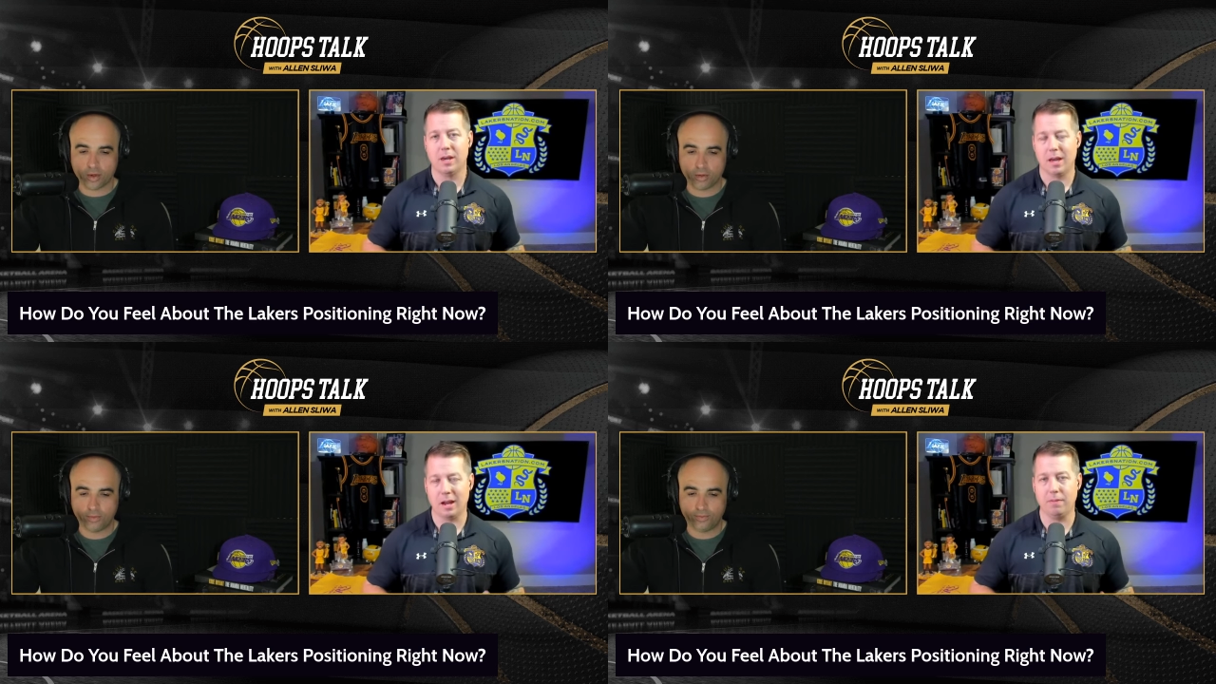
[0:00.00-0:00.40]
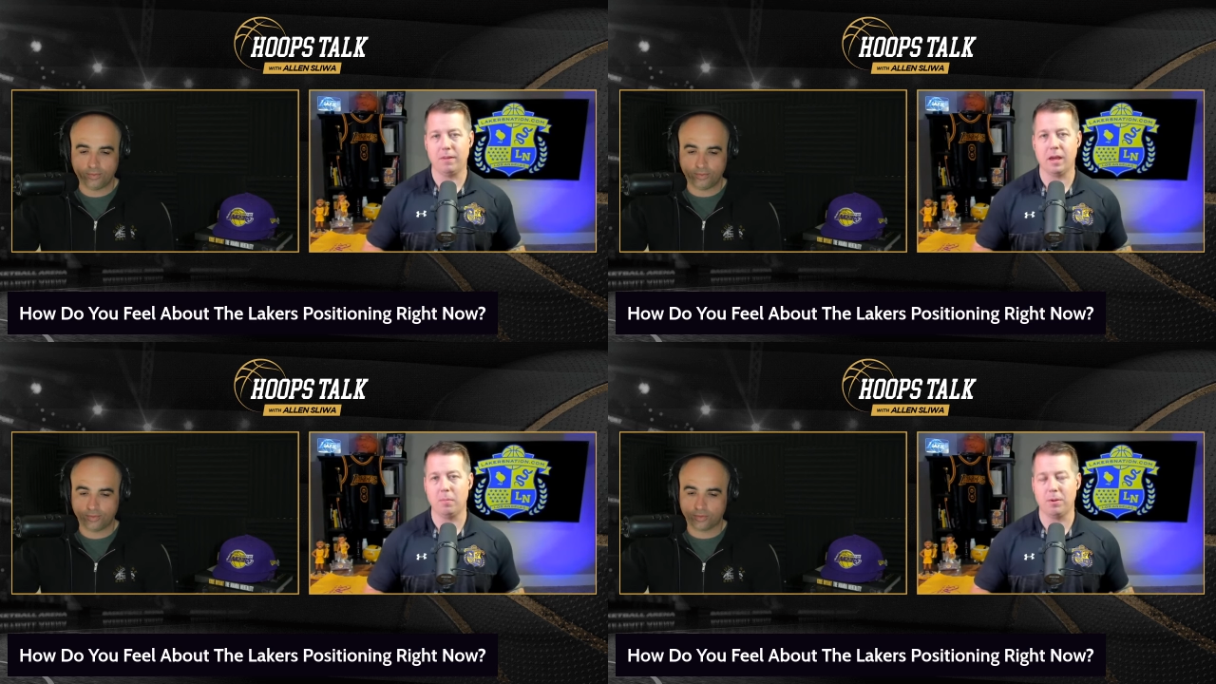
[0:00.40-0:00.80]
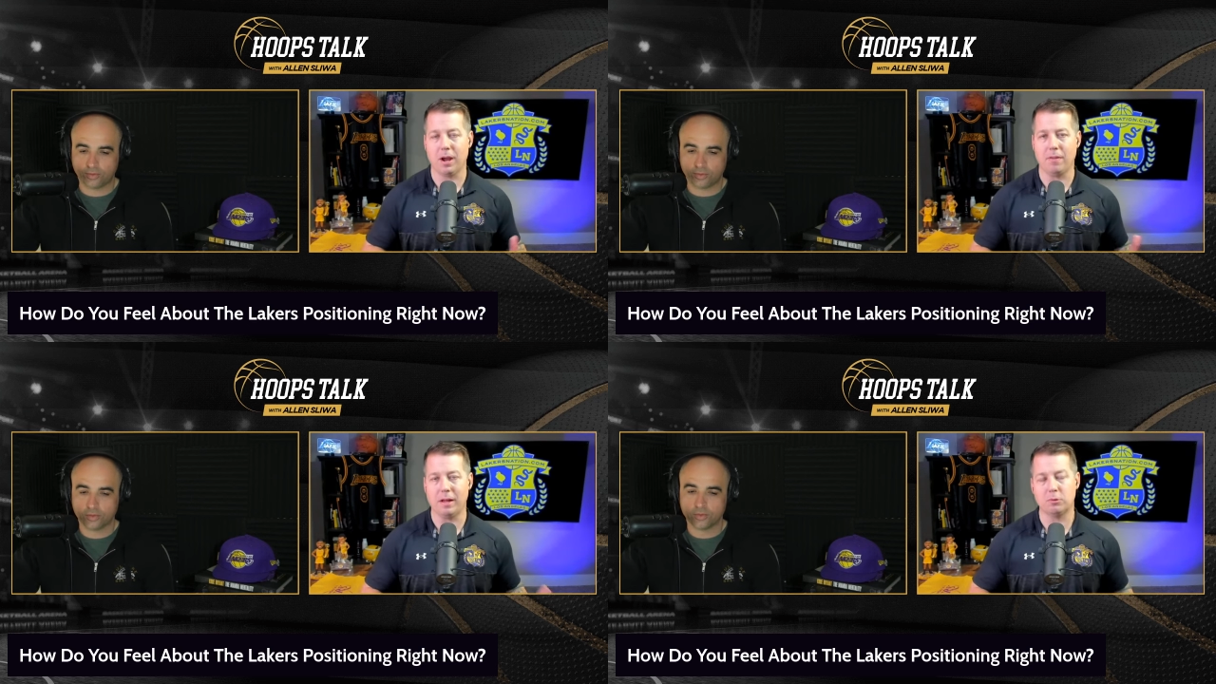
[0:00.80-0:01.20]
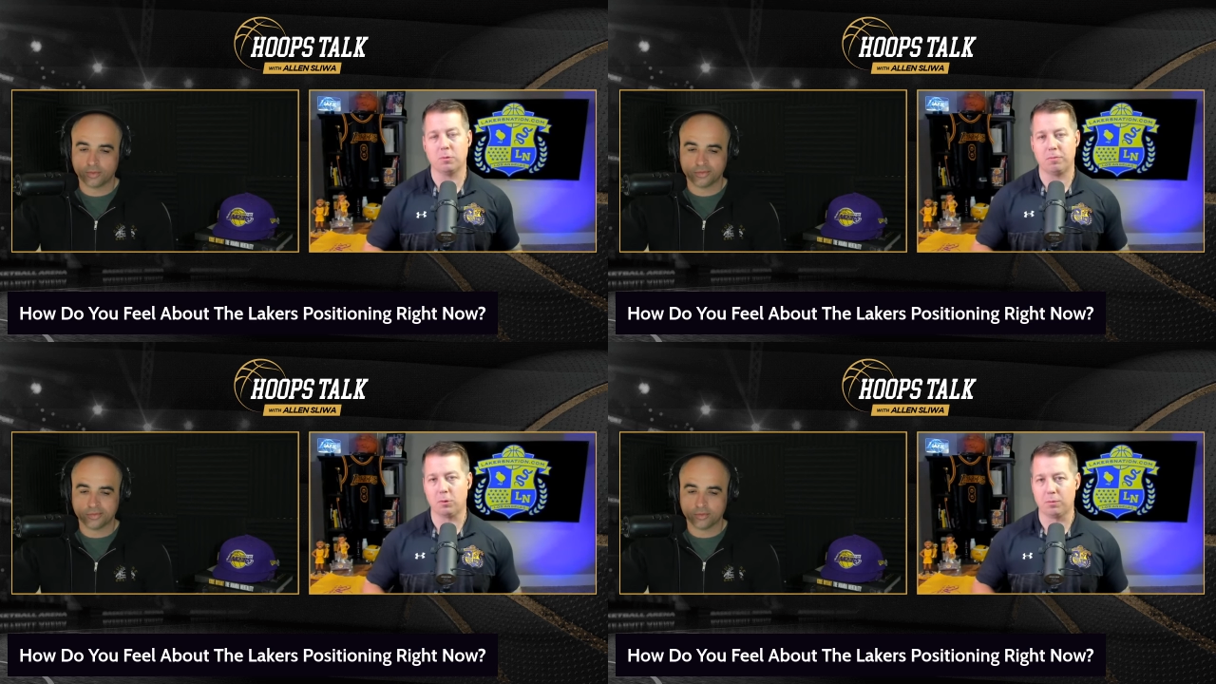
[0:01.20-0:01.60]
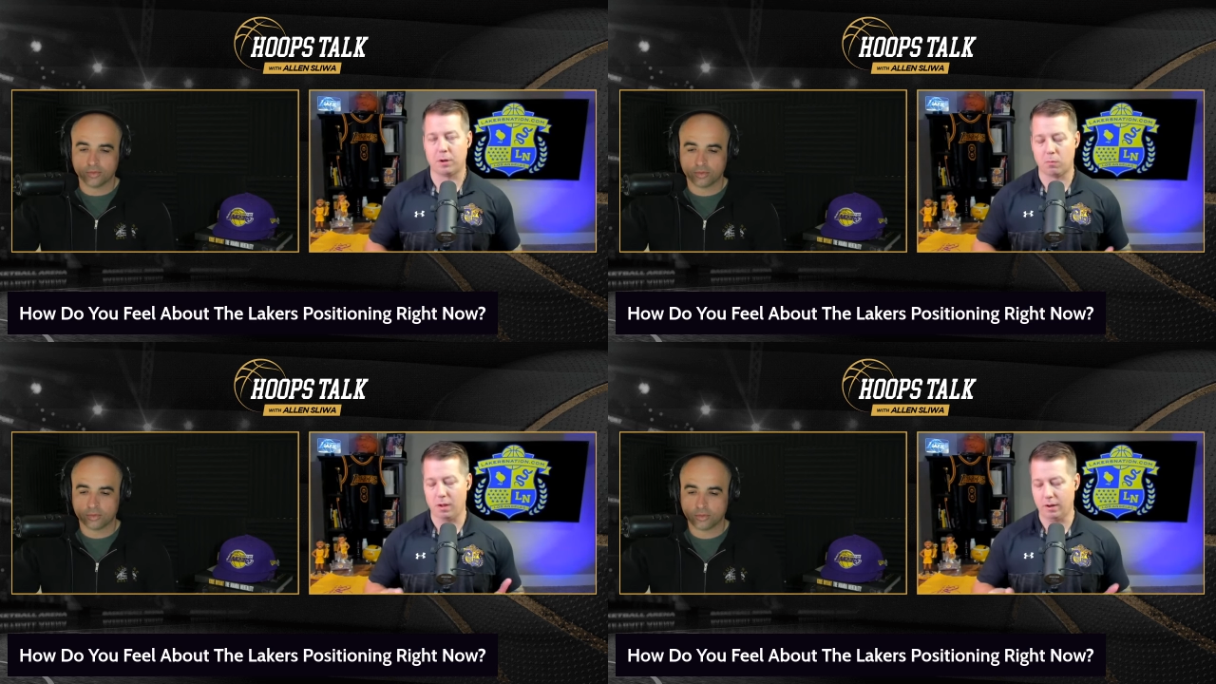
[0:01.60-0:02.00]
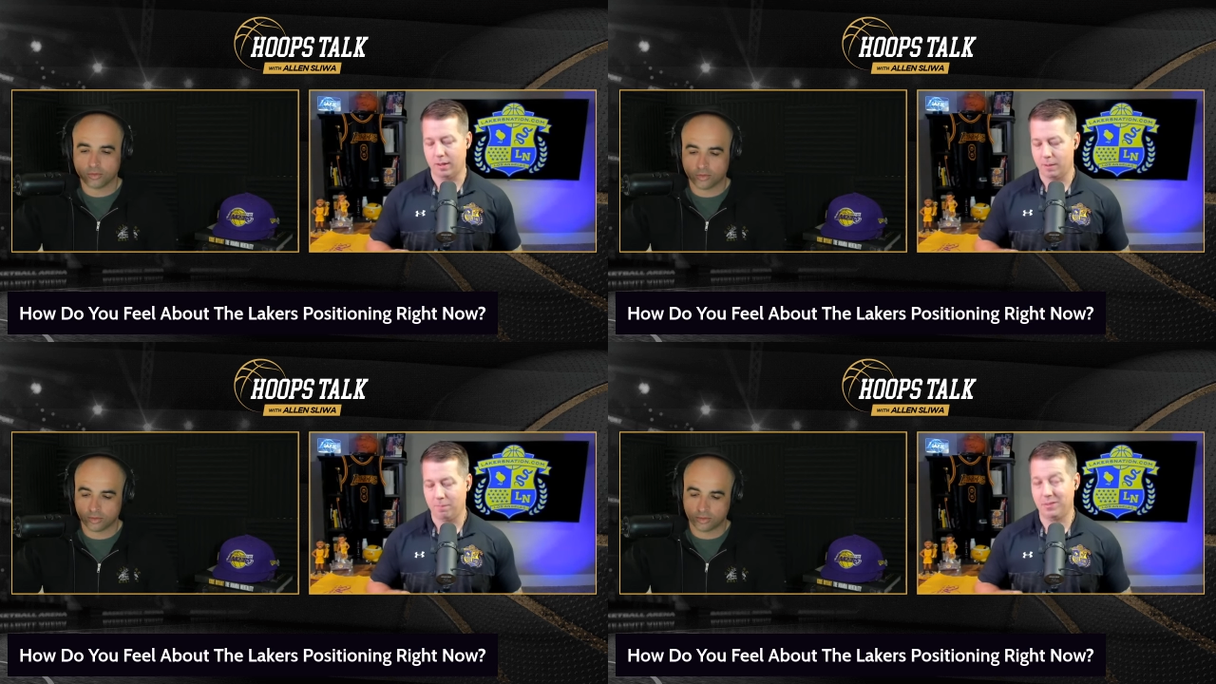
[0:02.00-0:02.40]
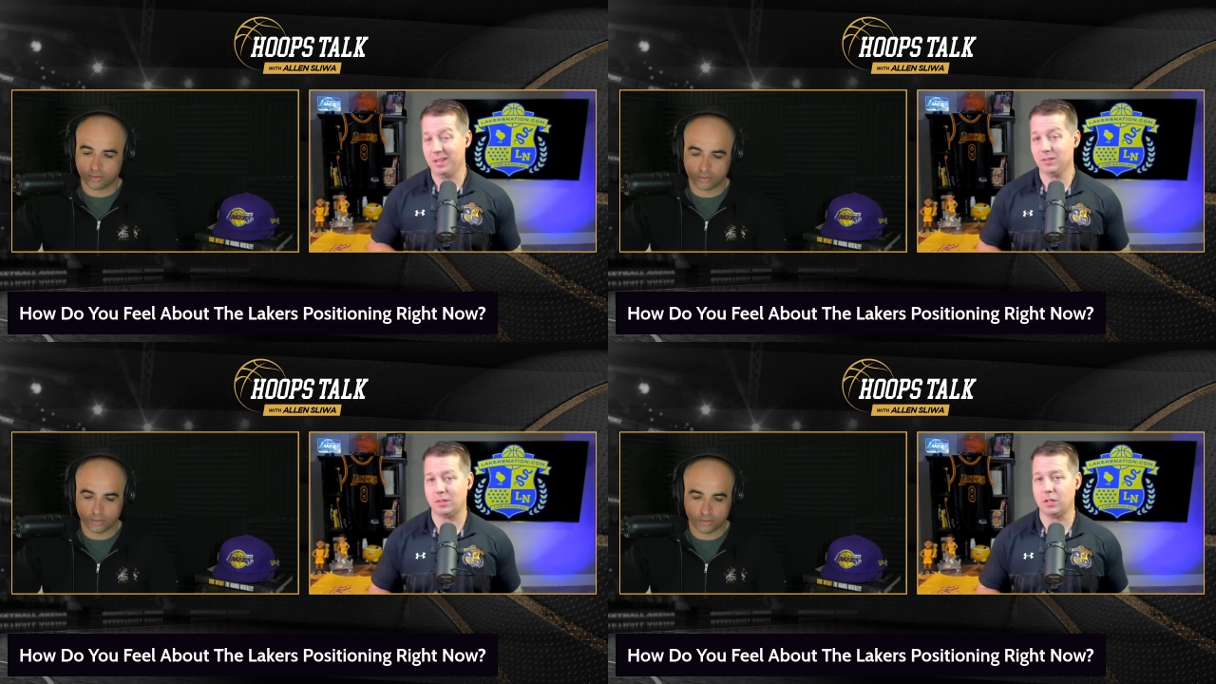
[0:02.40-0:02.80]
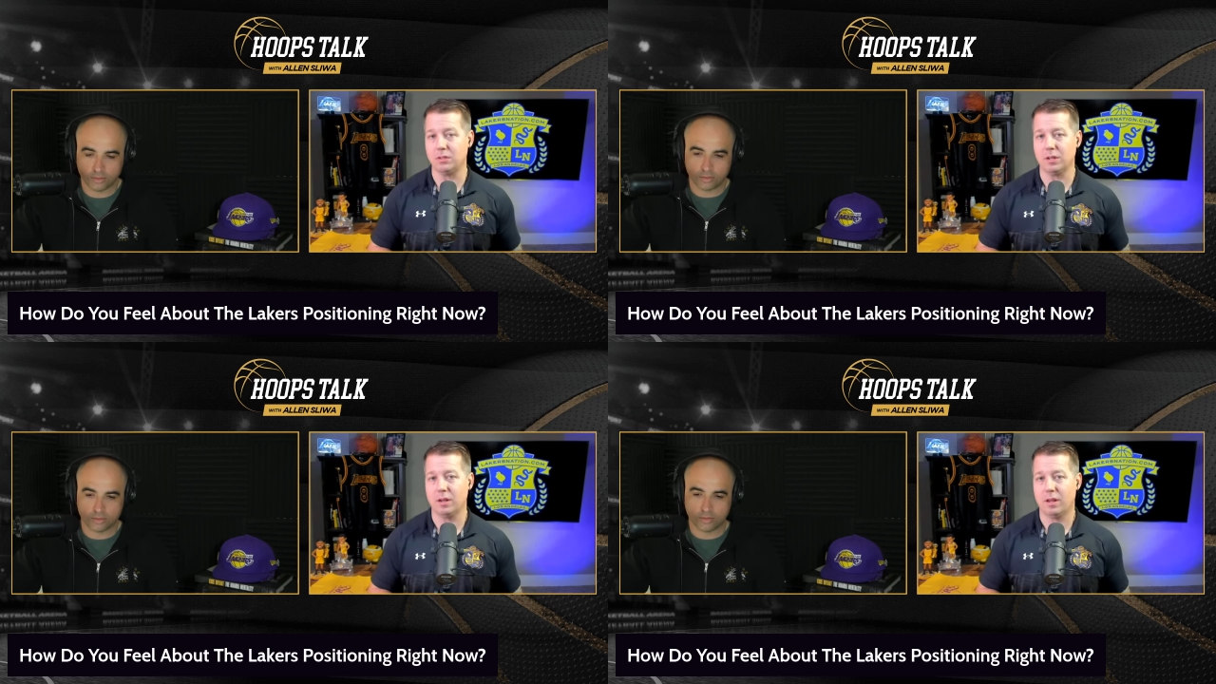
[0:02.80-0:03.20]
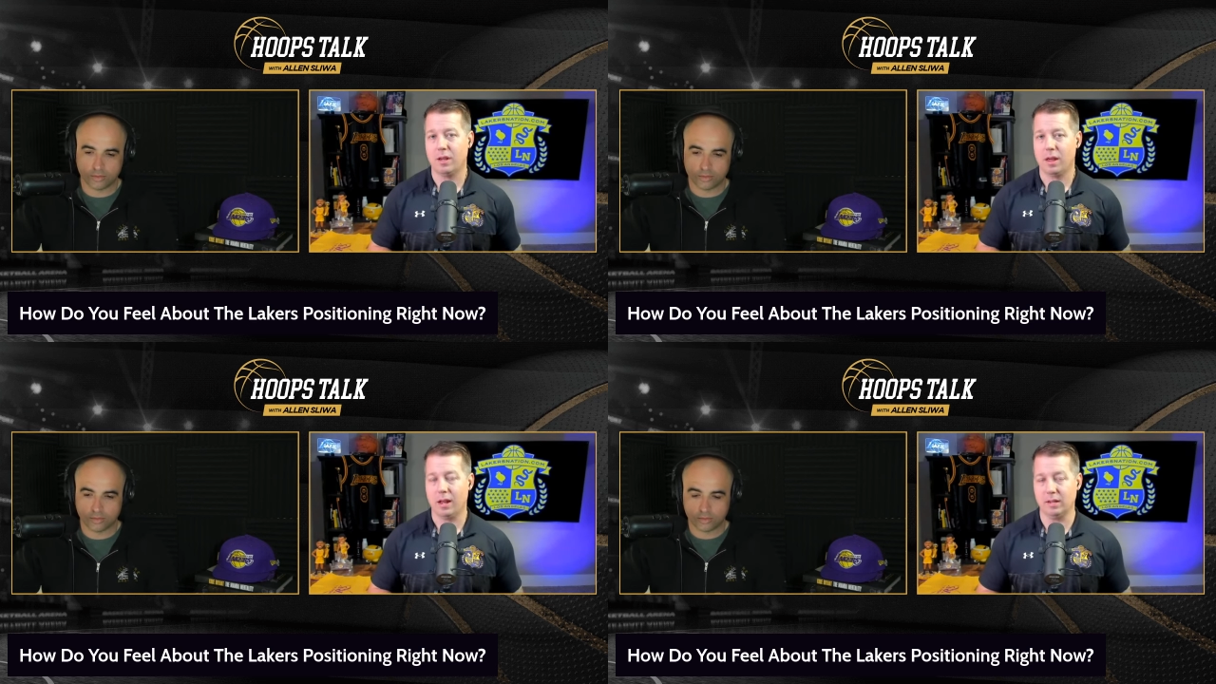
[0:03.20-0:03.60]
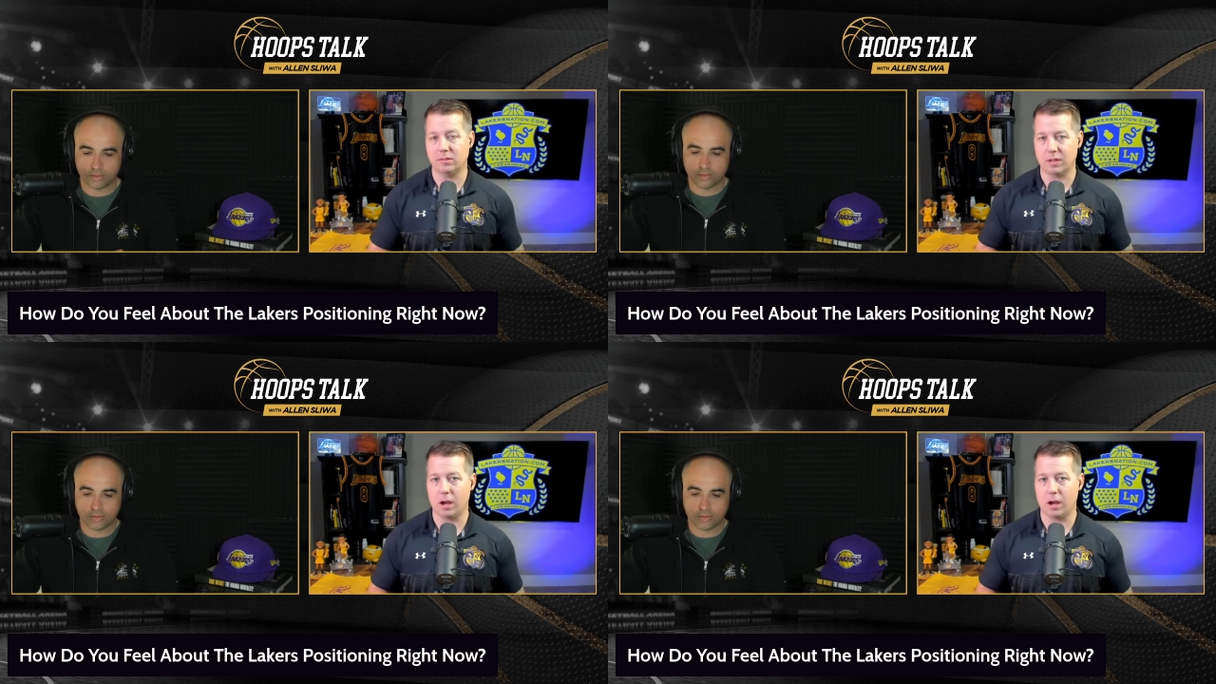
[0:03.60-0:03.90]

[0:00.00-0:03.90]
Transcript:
Speaker 1: in the NBA. That's what fueled their run. This season, it's the